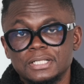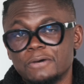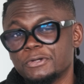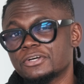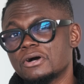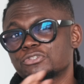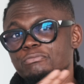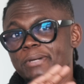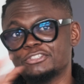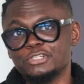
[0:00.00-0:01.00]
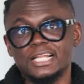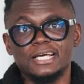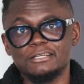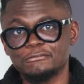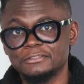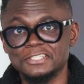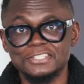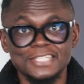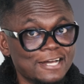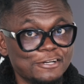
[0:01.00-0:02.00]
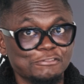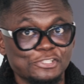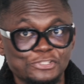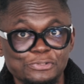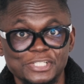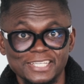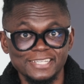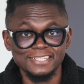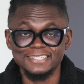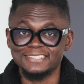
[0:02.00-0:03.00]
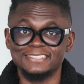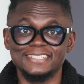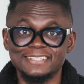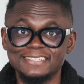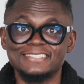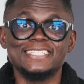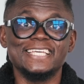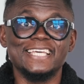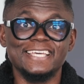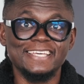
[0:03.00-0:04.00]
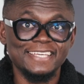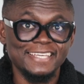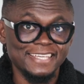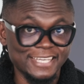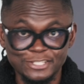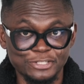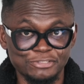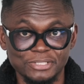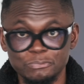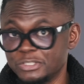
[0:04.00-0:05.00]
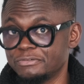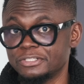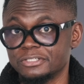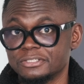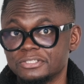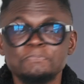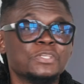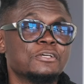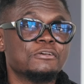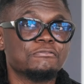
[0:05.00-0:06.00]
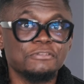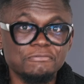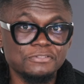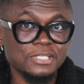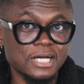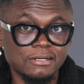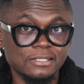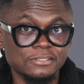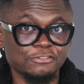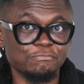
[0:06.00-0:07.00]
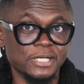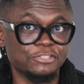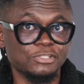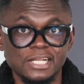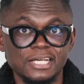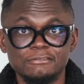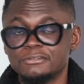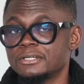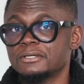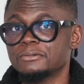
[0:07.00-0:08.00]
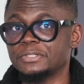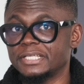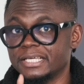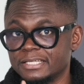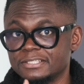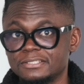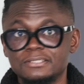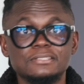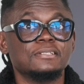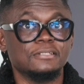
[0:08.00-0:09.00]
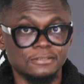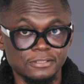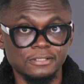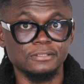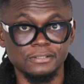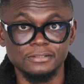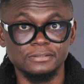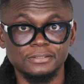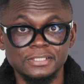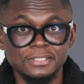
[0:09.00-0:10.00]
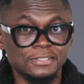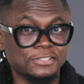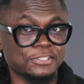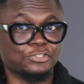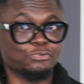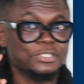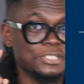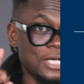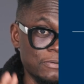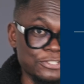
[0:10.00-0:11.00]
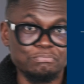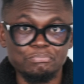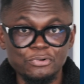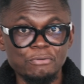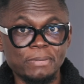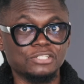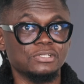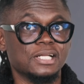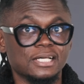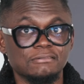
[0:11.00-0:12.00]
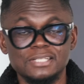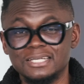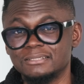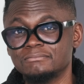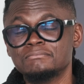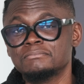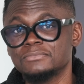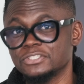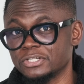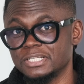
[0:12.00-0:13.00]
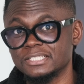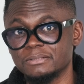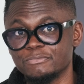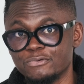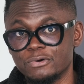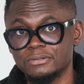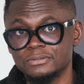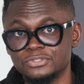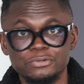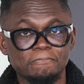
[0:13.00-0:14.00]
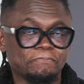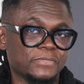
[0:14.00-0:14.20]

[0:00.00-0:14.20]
Now, when it comes to battery life, the star of the show here is the Technics EAH-A800, which features 50 hours of battery life with ANC turned on. This is 20 hours more battery life than the Sony SM4. So,